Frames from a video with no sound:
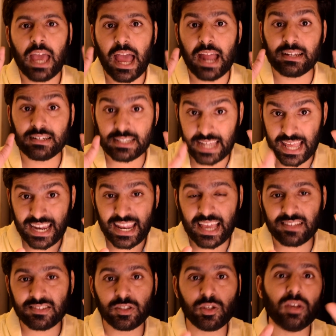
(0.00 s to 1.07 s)
And
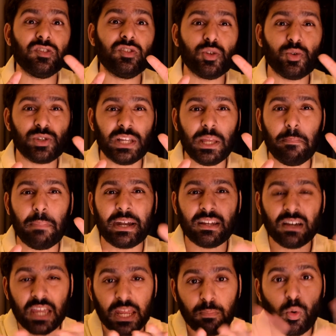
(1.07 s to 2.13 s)
10x is usually
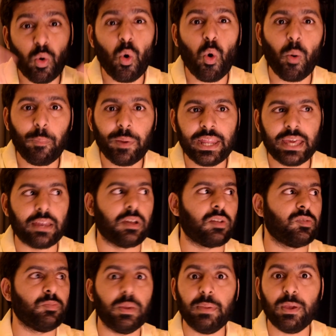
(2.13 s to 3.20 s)
better in more open
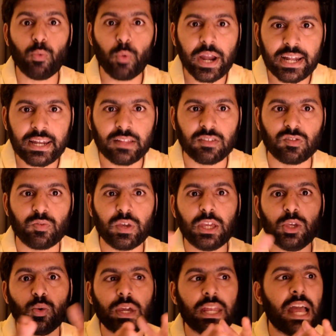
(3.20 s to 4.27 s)
areas, maybe wetlands, where
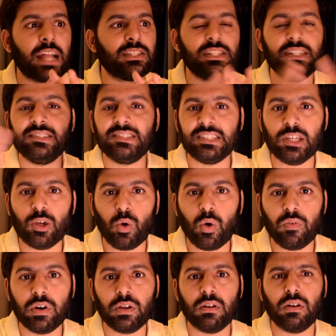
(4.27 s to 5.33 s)
you can actually see
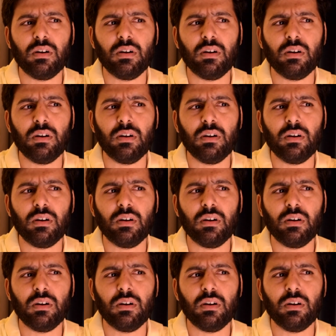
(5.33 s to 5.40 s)
over